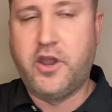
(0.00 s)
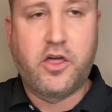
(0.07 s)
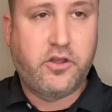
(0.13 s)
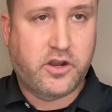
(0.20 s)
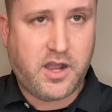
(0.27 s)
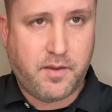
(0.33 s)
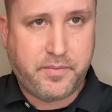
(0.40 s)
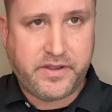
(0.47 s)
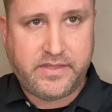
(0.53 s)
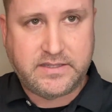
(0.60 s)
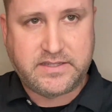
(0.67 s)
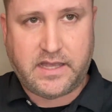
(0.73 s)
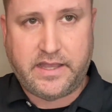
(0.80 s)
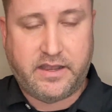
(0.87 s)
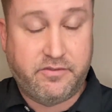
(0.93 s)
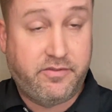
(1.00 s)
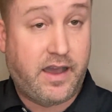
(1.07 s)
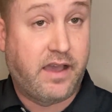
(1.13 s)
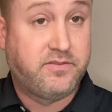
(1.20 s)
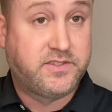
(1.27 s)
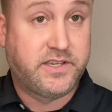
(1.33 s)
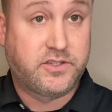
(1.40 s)
company that's got like a
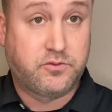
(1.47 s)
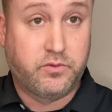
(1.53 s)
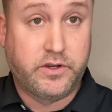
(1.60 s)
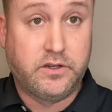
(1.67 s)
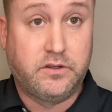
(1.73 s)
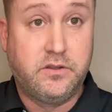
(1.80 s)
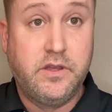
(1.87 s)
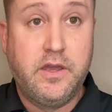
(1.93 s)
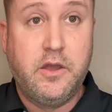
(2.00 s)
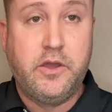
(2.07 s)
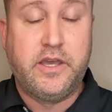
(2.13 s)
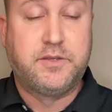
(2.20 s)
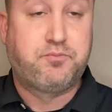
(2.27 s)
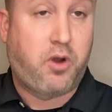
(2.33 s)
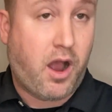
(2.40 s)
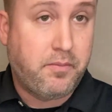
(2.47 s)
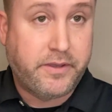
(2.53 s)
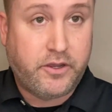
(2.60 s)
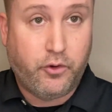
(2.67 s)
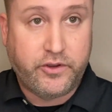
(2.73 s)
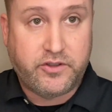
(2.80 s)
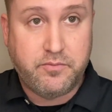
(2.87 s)
5.6 reel is probably
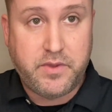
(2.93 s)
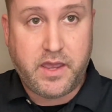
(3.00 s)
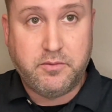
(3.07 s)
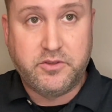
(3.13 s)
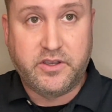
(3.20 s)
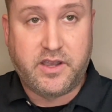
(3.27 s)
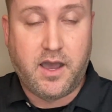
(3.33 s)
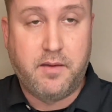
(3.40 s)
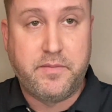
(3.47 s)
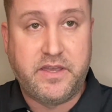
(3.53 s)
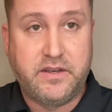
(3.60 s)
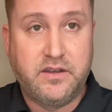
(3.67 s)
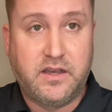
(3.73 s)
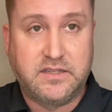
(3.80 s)
going to be able to come in a